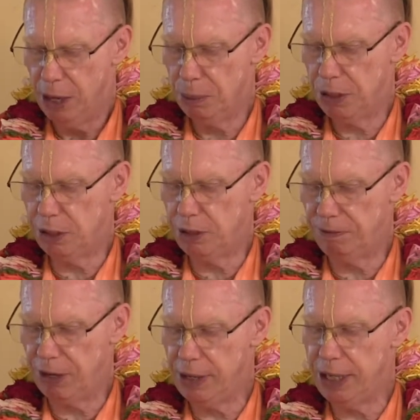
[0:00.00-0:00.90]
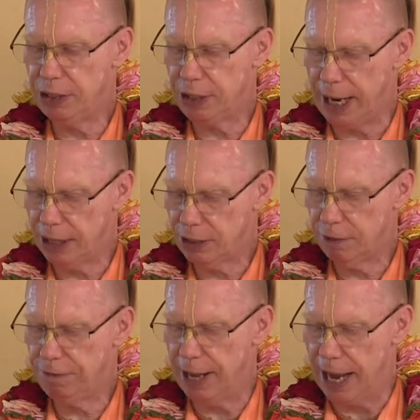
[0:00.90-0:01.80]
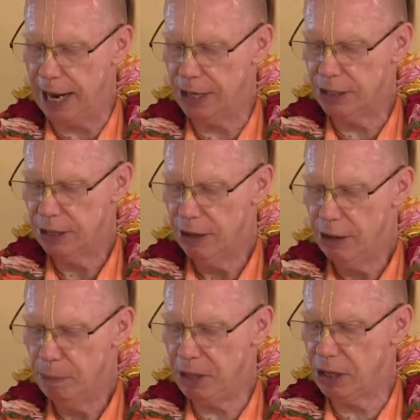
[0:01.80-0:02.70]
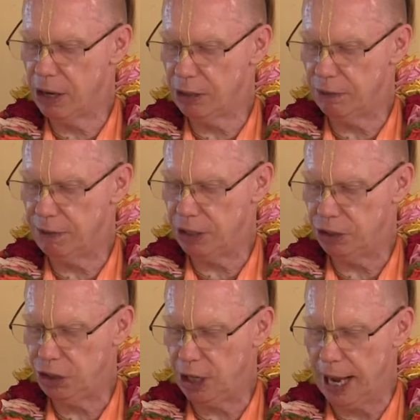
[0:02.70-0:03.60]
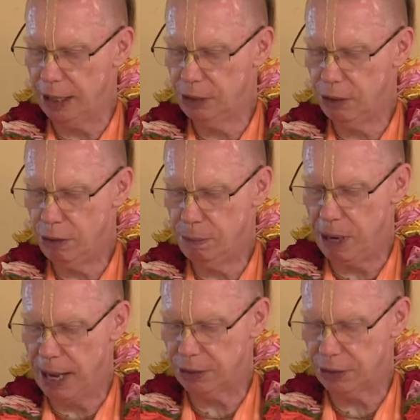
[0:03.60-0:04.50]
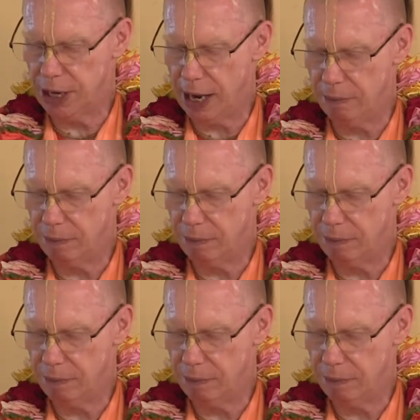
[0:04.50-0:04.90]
which is very sanctified because of his childhood pastimes.